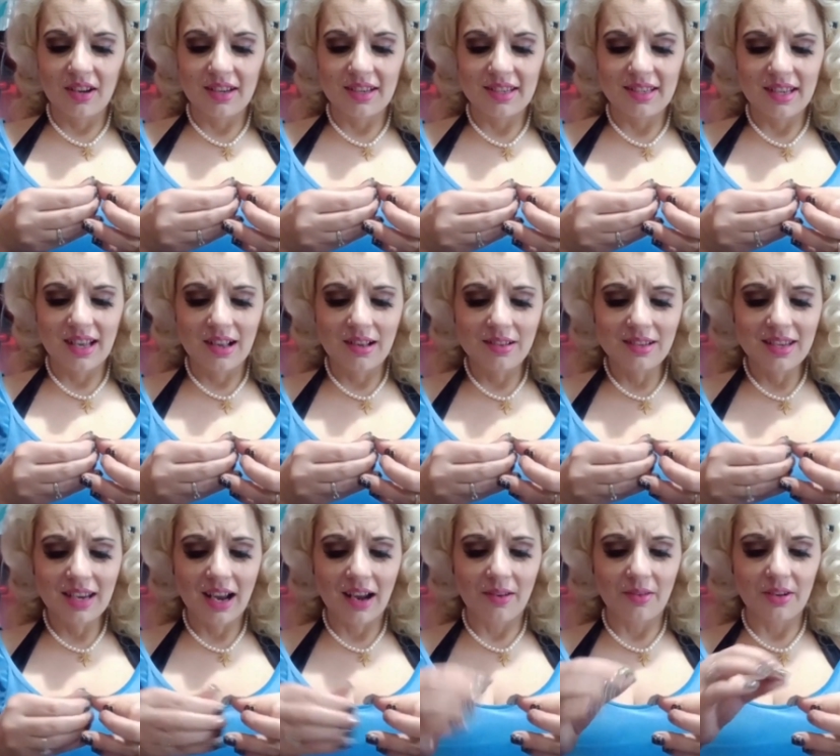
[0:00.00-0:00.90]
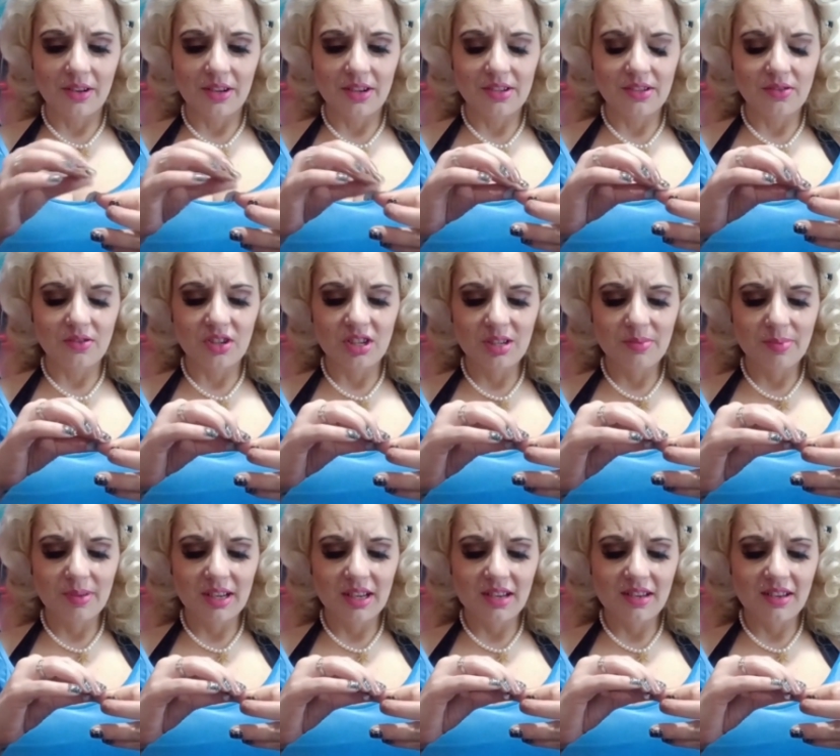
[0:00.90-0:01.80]
of cell towers. So just
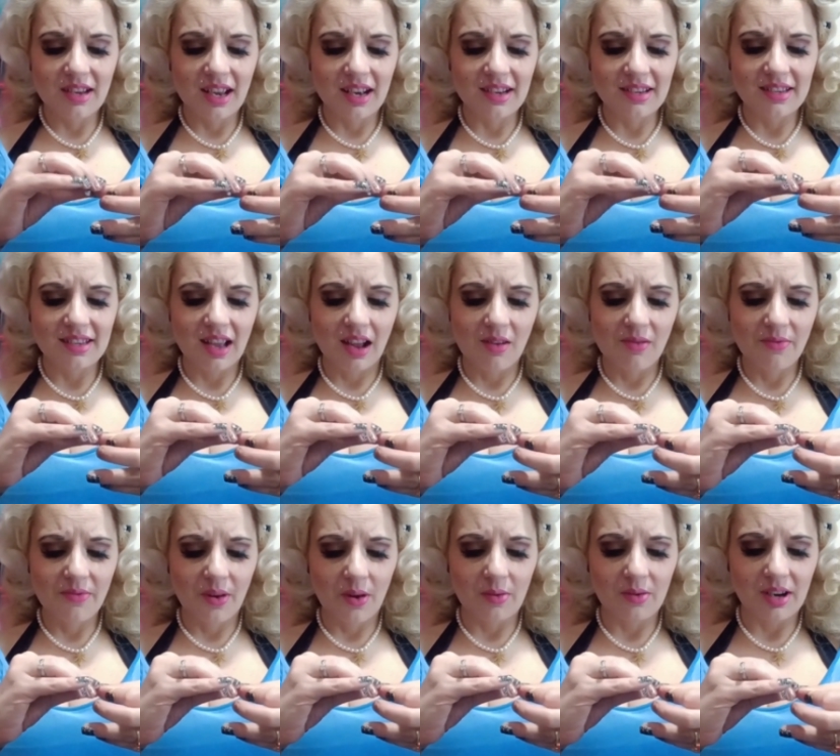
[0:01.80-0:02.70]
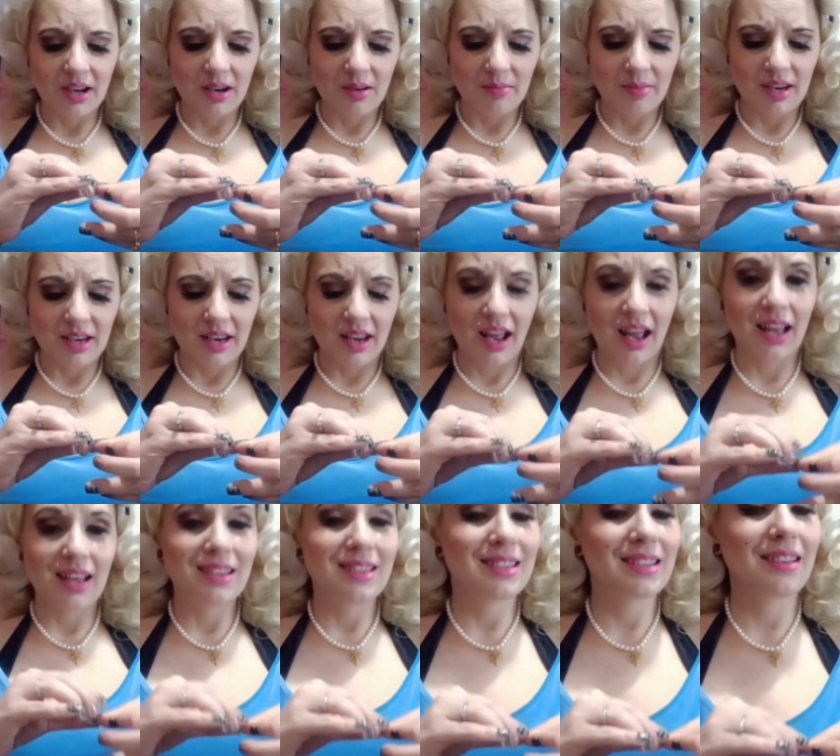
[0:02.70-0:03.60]
because you had a cell phone didn't mean you
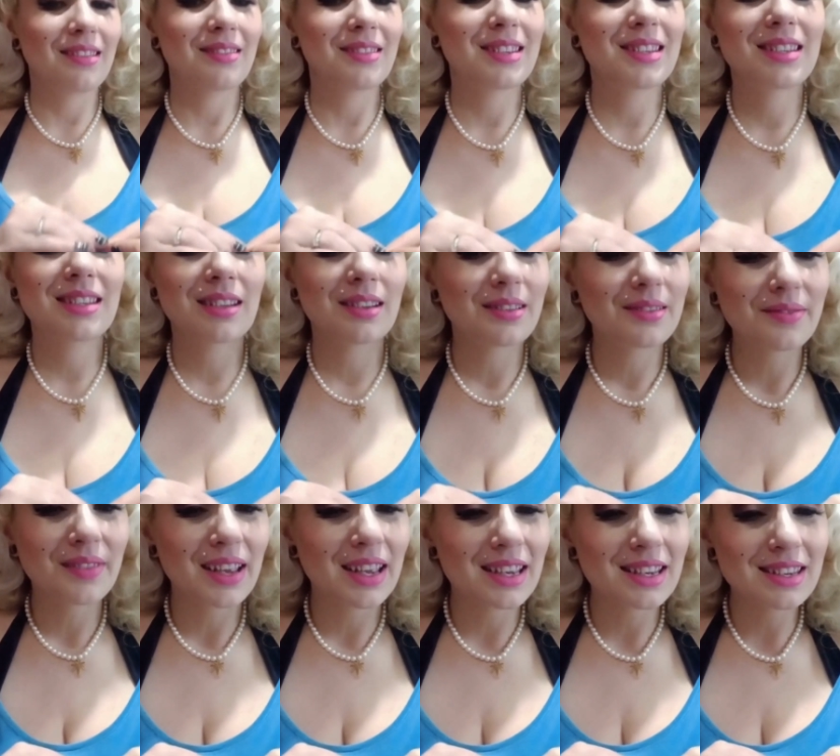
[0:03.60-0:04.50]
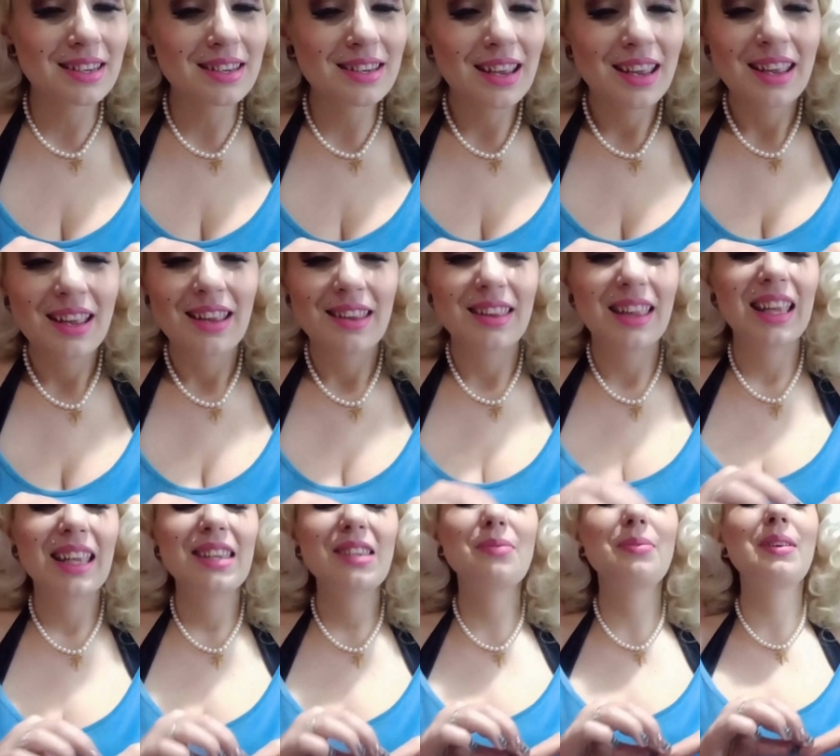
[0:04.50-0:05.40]
had cell service.
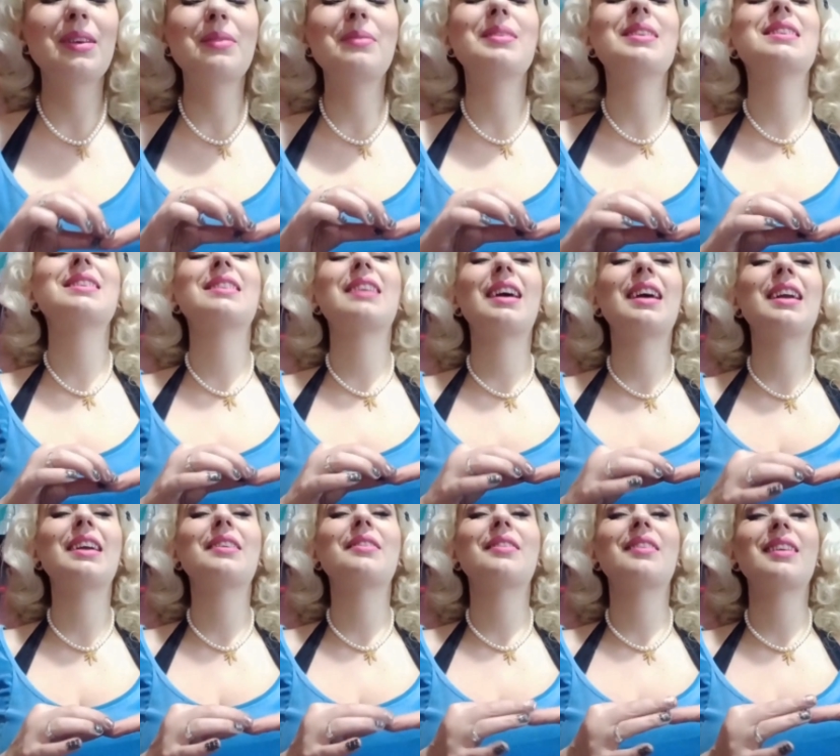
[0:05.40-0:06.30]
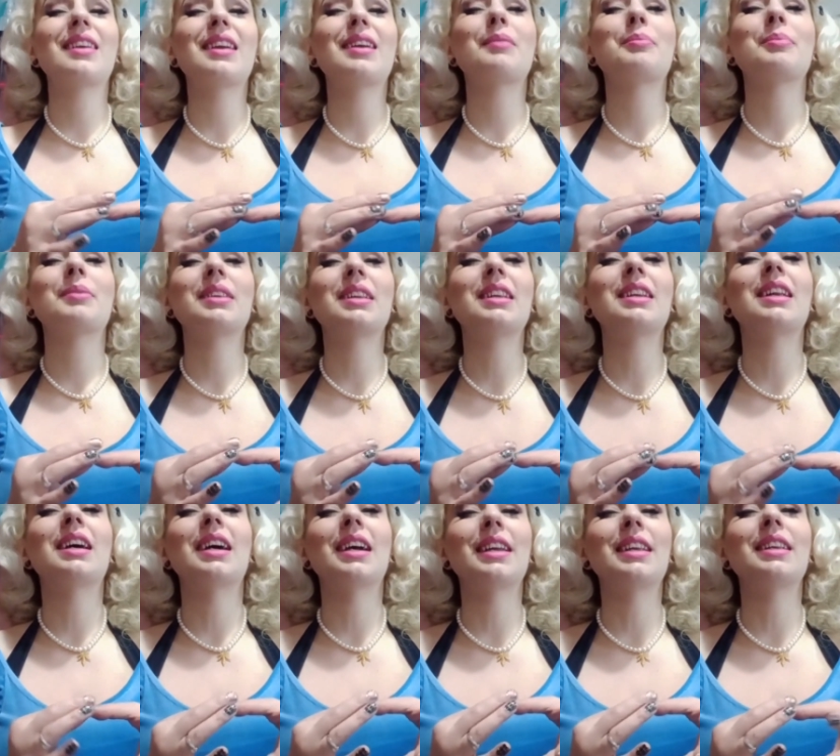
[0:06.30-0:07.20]
That's what it was like growing up in the
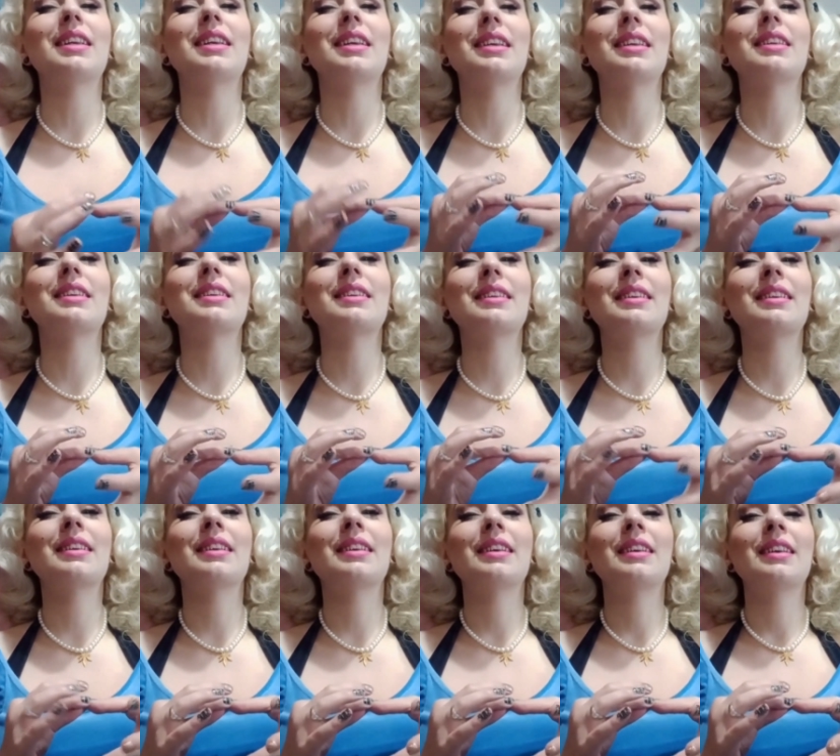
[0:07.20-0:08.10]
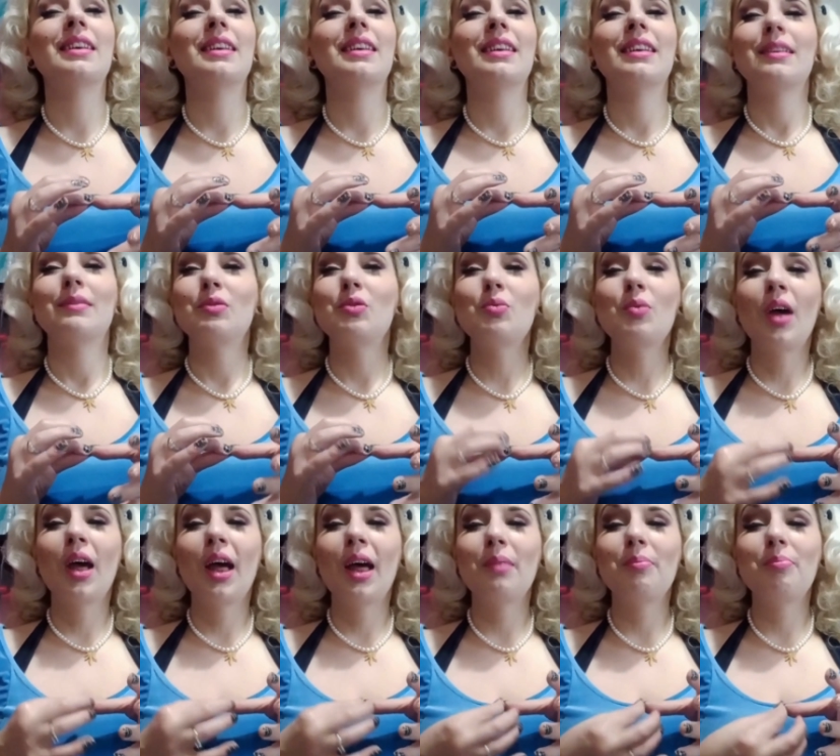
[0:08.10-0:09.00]
90s. We
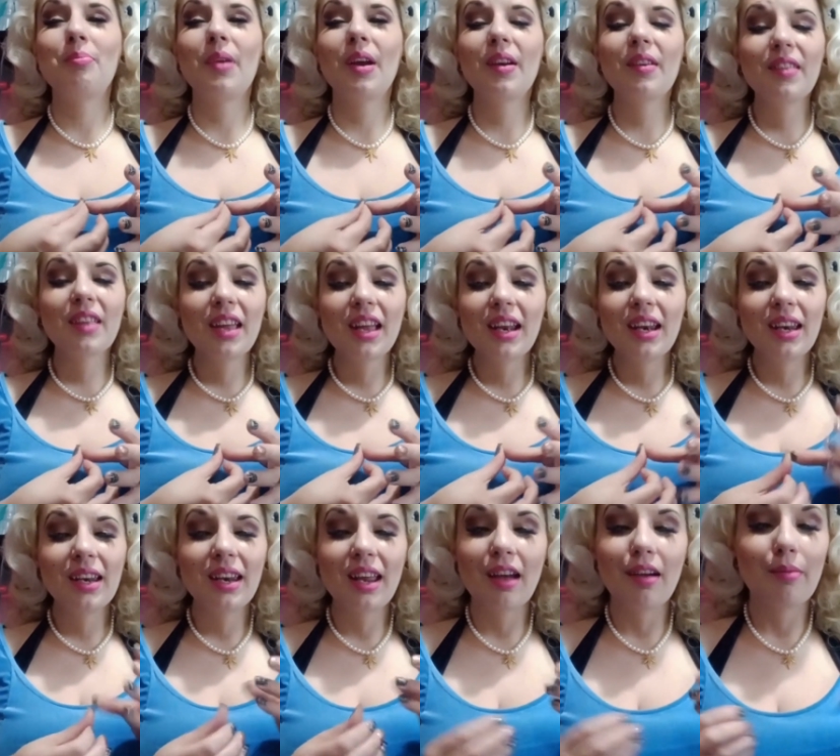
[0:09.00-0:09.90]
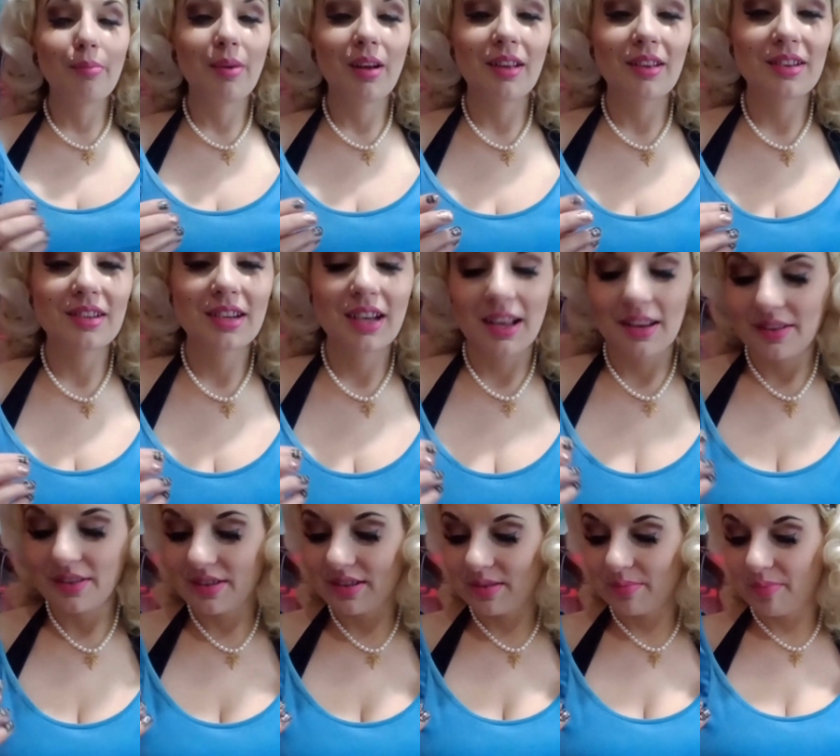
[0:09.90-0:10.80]
had barely any nail polish
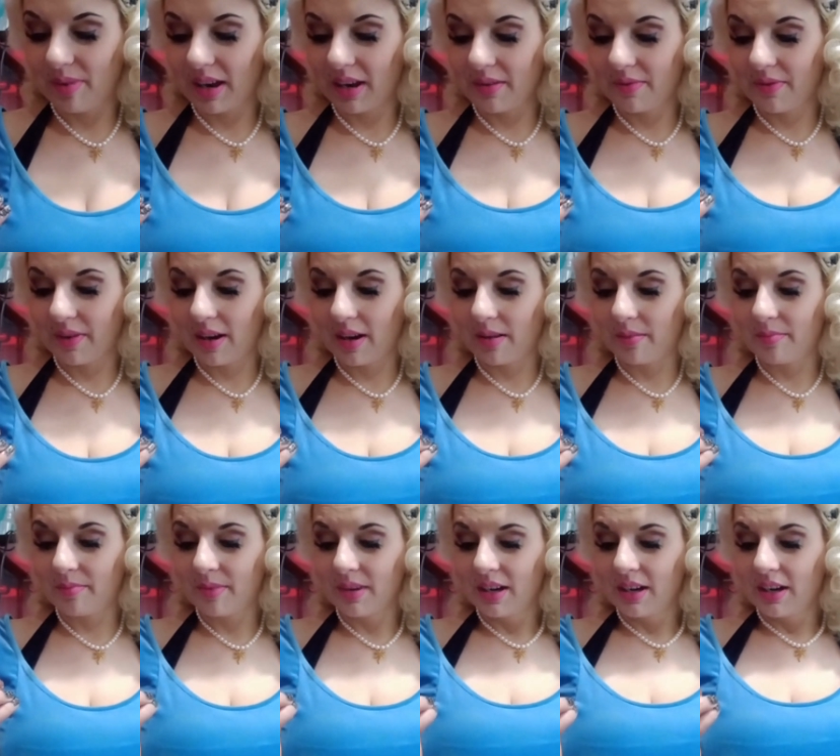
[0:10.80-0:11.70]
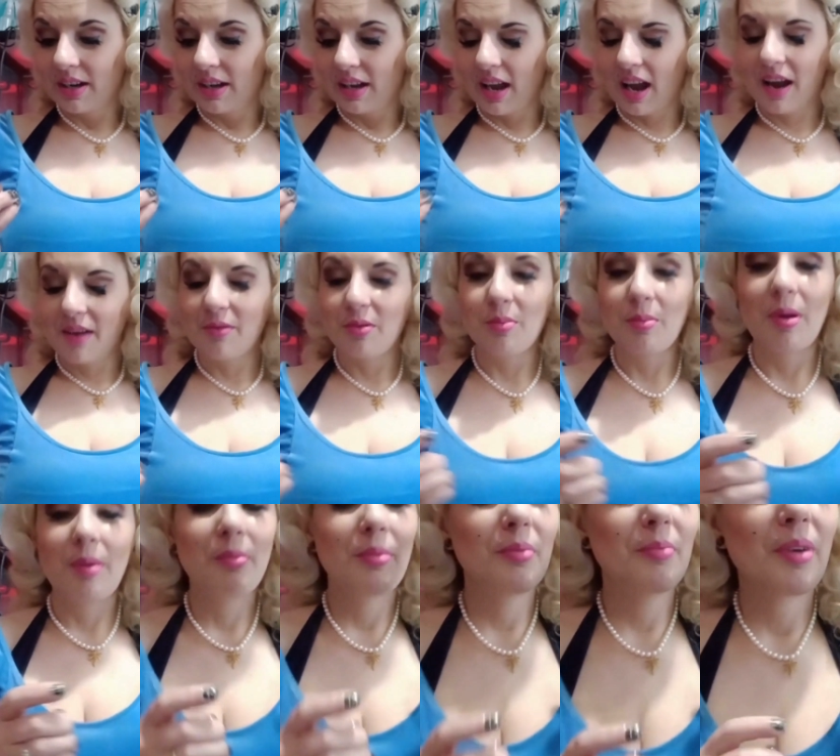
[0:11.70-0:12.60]
colors to pick from. I
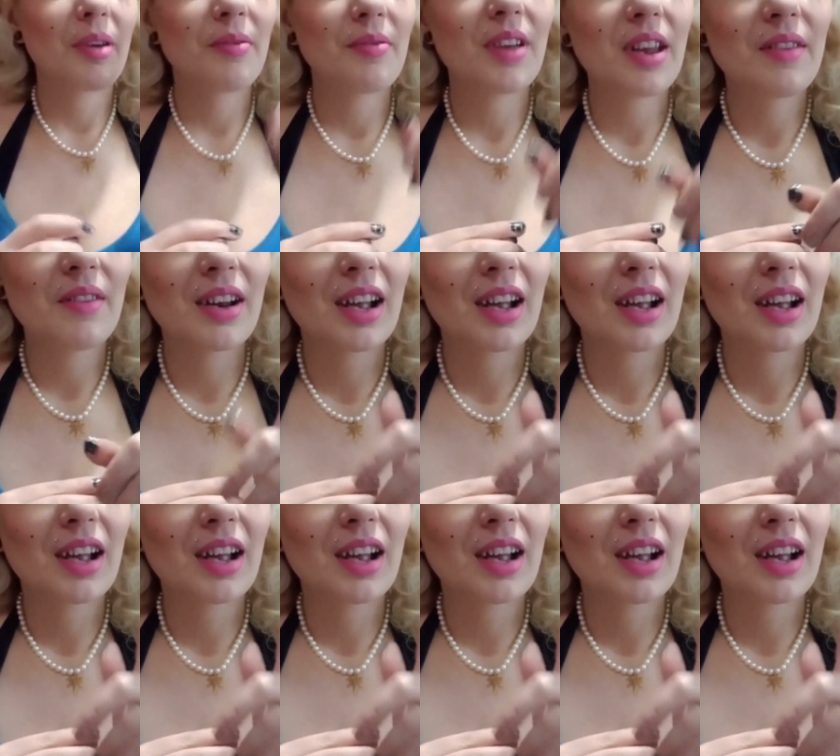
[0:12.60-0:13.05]
remember my favorite